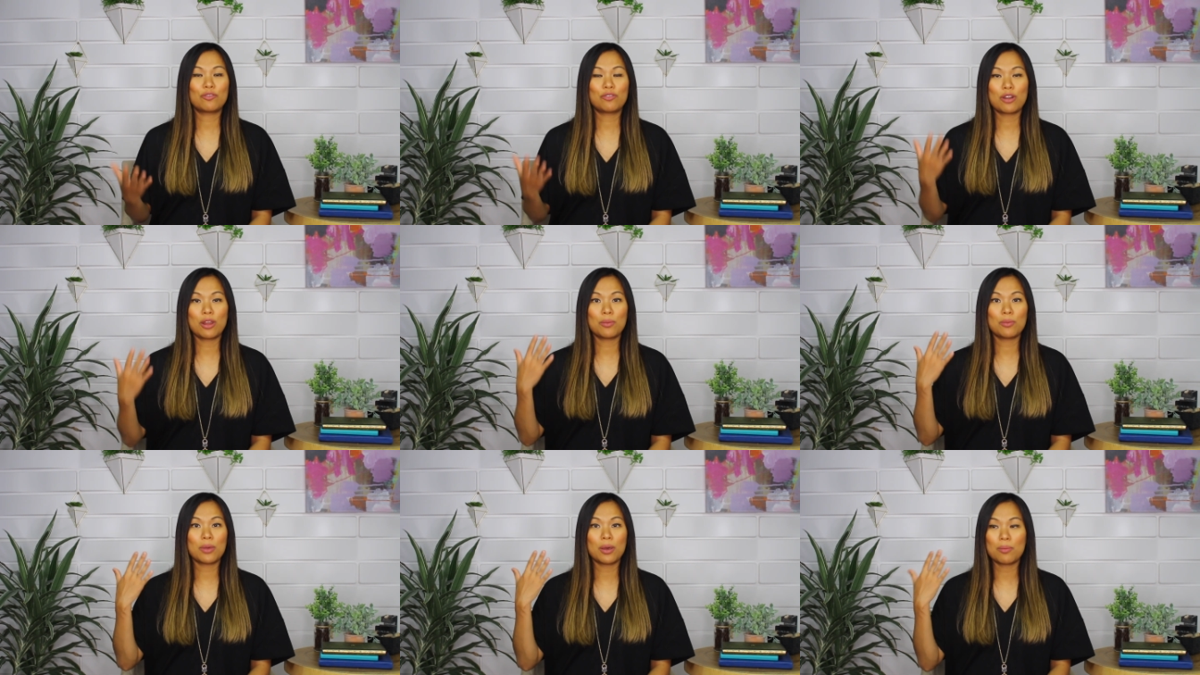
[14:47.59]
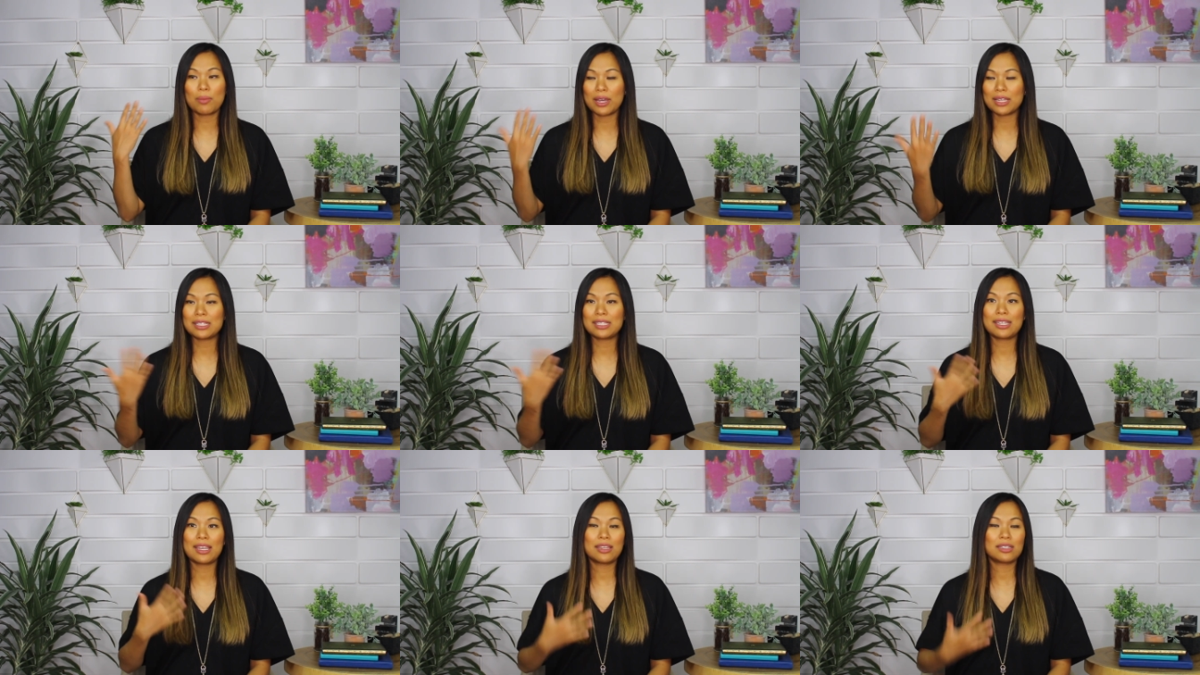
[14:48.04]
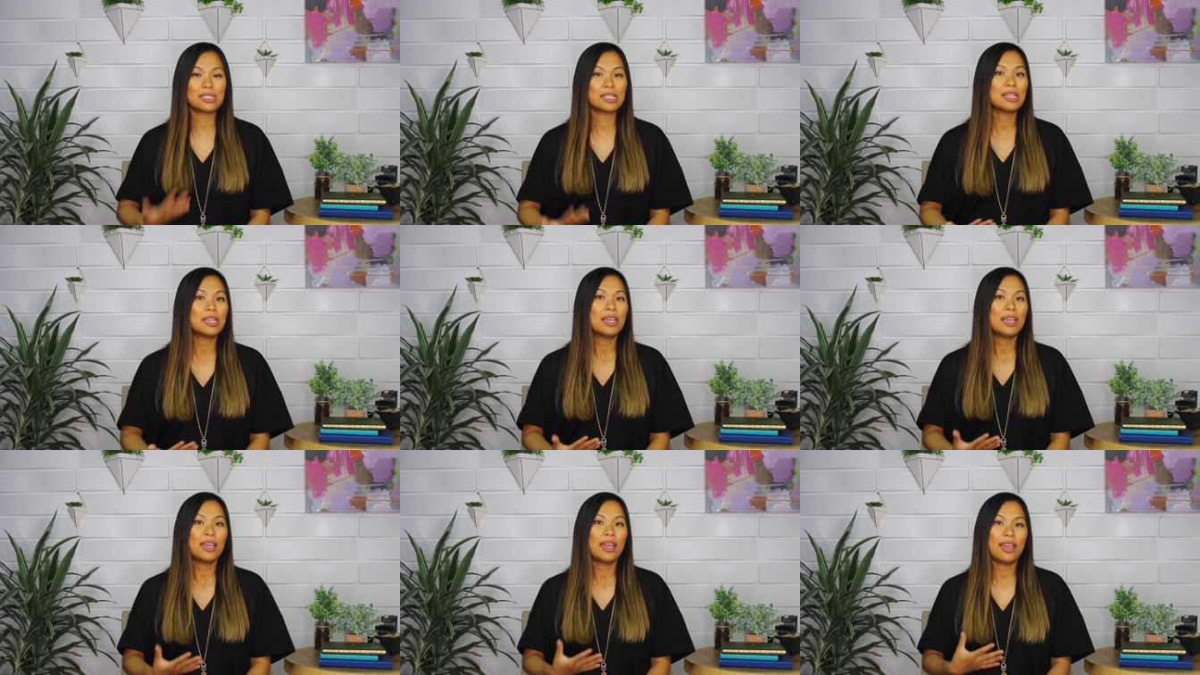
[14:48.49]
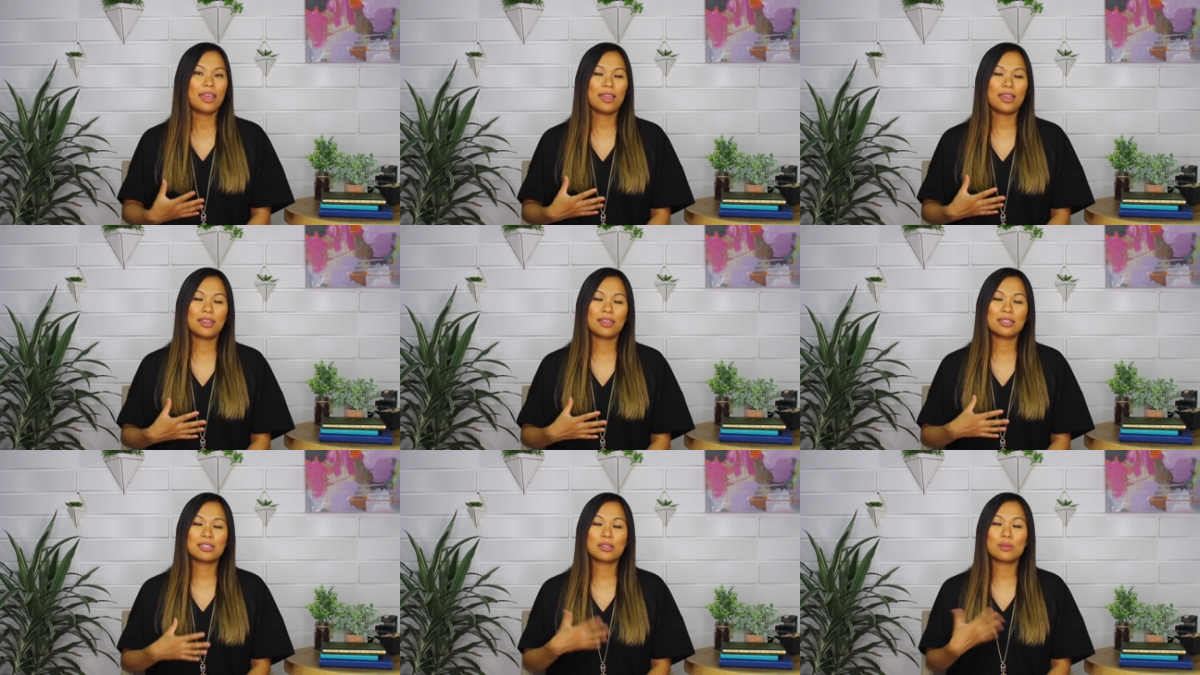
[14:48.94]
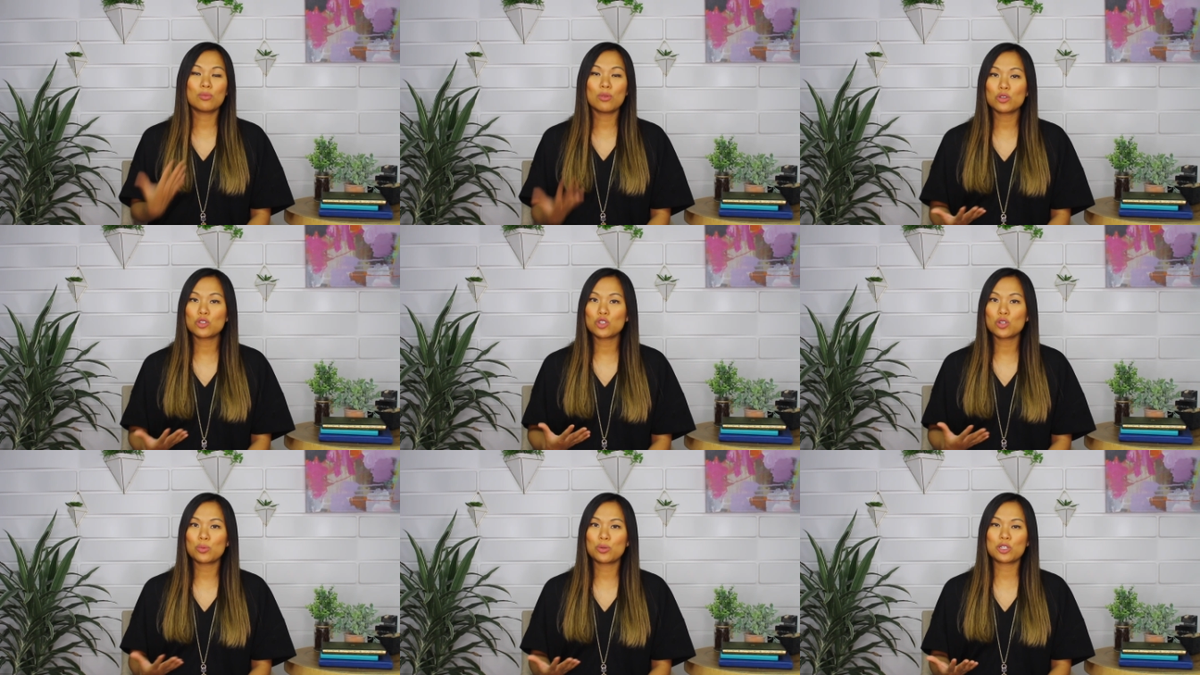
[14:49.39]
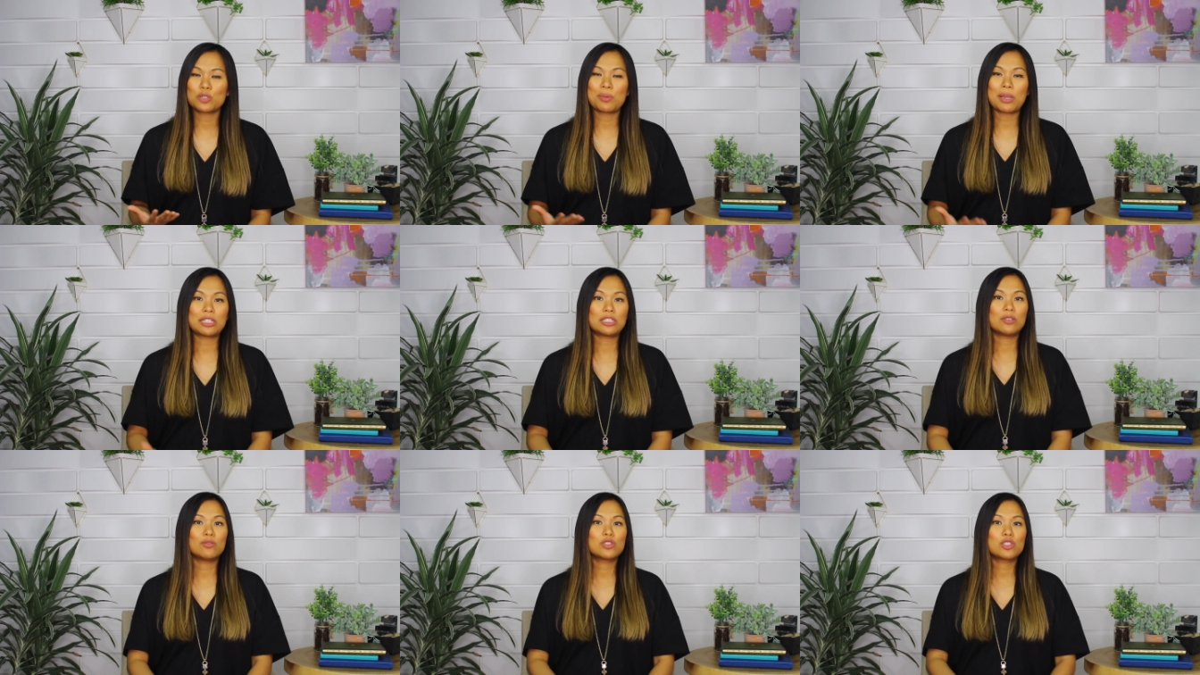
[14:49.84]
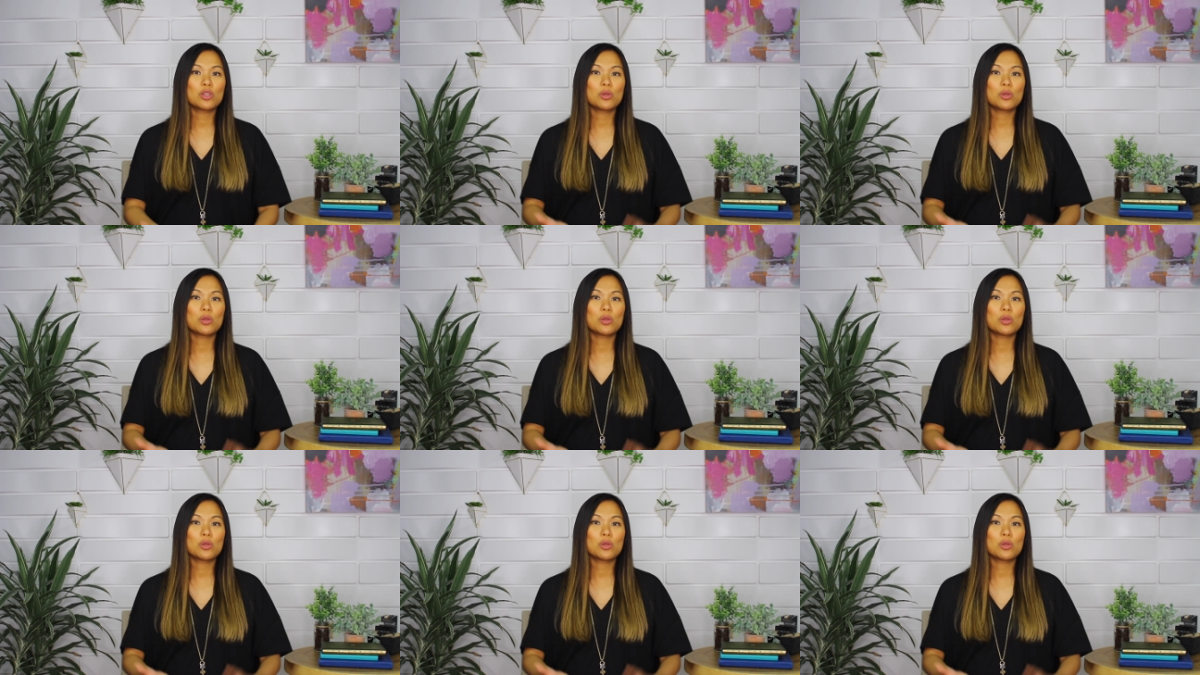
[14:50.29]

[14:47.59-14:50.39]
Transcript: from a mindset and emotional perspective.